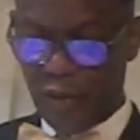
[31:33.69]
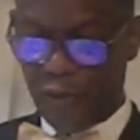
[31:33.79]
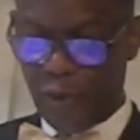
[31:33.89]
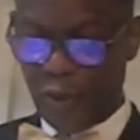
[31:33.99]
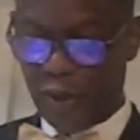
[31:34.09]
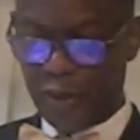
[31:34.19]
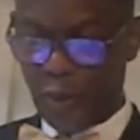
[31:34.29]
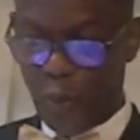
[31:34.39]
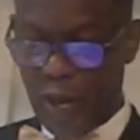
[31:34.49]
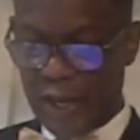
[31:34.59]
for the
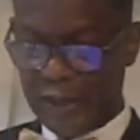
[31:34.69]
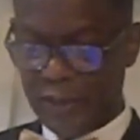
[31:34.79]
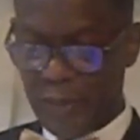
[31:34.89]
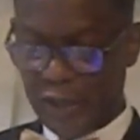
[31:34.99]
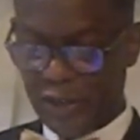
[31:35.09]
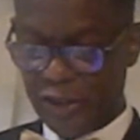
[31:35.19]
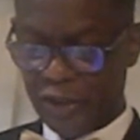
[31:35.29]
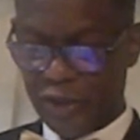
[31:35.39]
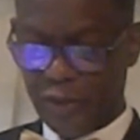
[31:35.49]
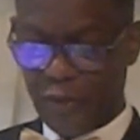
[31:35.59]
wise
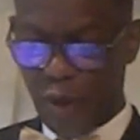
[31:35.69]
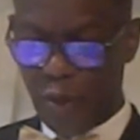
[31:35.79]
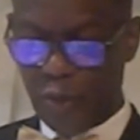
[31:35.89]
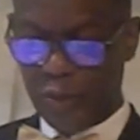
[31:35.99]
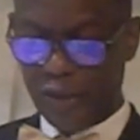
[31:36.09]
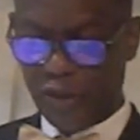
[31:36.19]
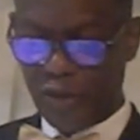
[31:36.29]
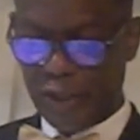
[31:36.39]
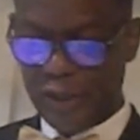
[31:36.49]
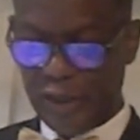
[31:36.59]
messengers of old
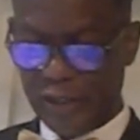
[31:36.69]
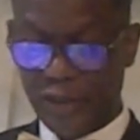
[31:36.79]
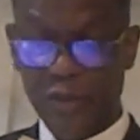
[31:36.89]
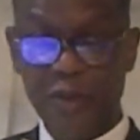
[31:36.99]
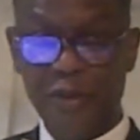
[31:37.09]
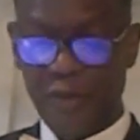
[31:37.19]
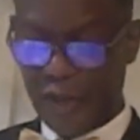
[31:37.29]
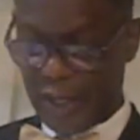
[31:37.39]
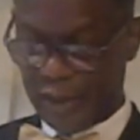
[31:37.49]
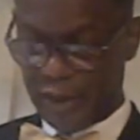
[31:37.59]
instructed us to
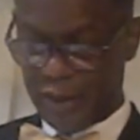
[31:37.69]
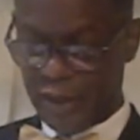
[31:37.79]
reflect.